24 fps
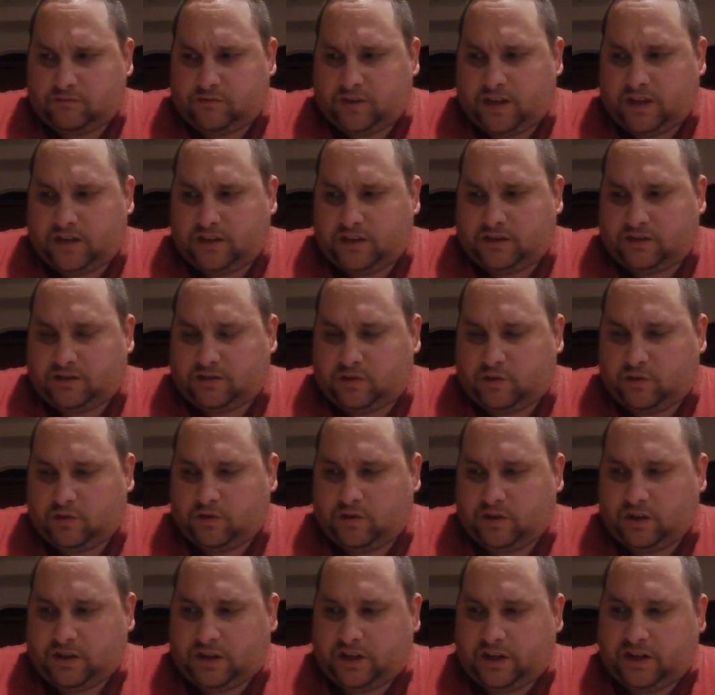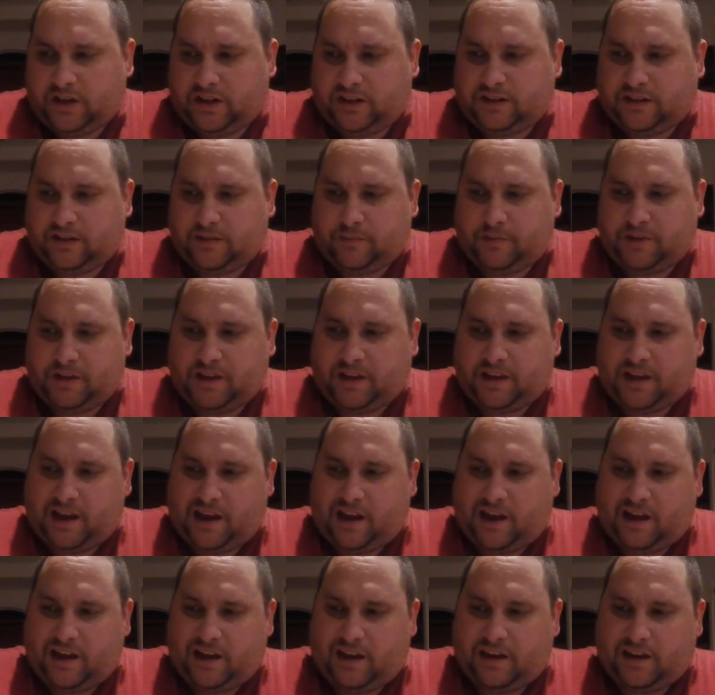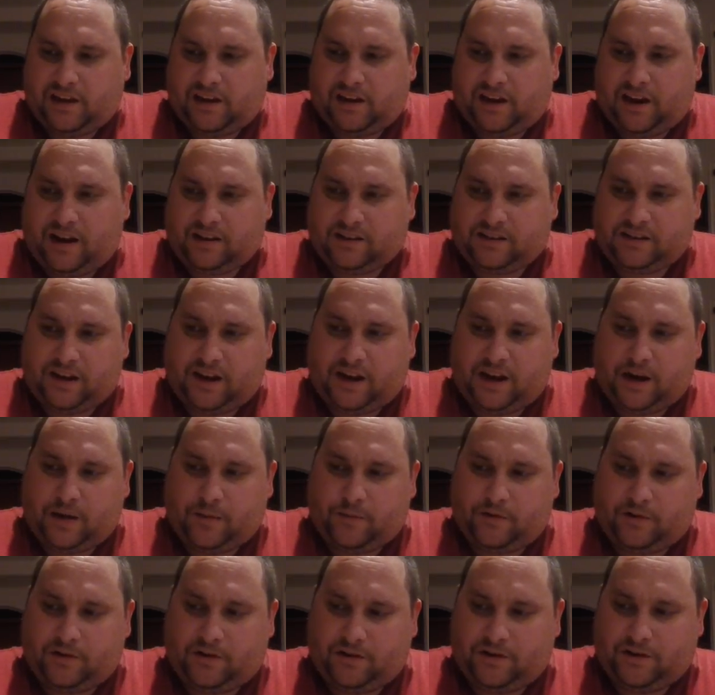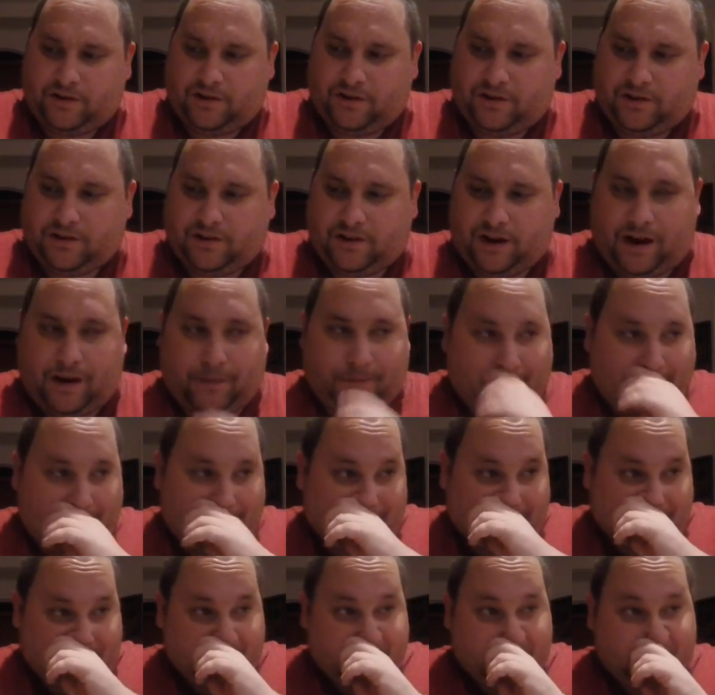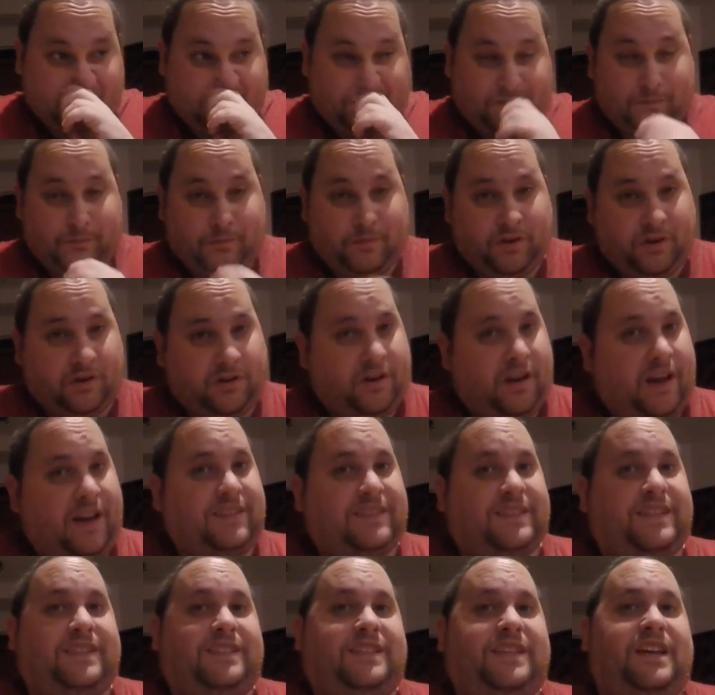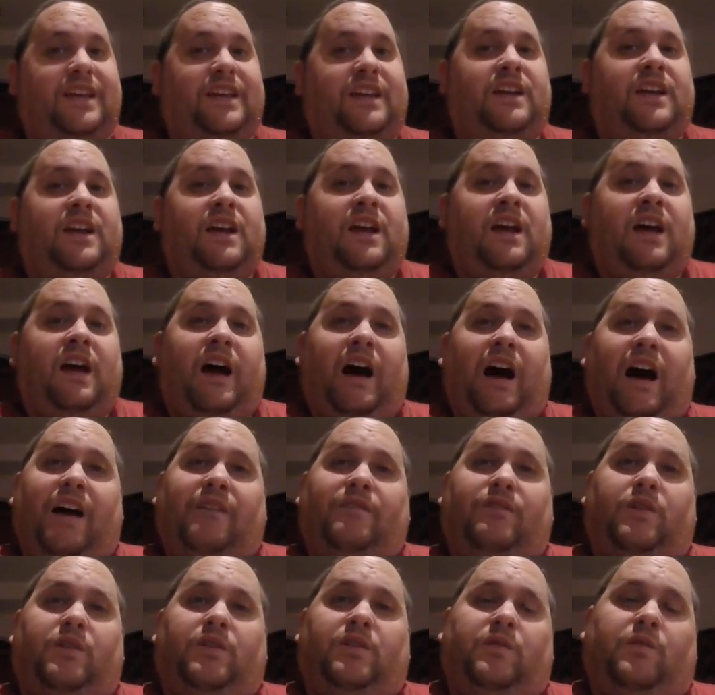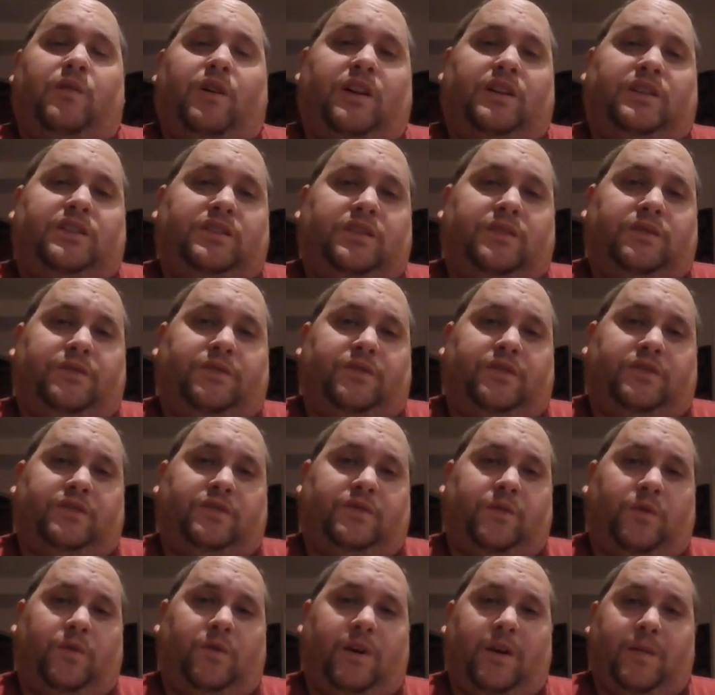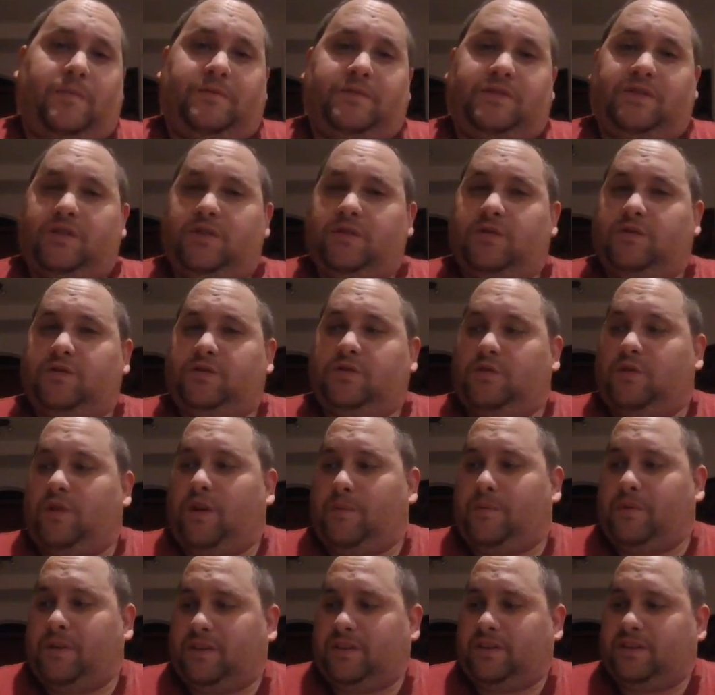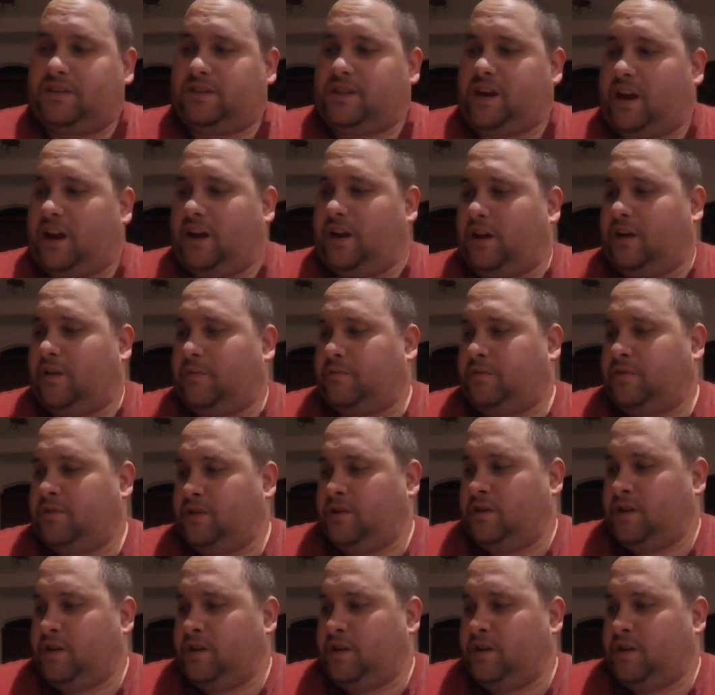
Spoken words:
It's cool looking. It's a big guy. It has a hammer. I'm not really familiar. As I said, I've only watched the first 4 episodes, so I picked this guy up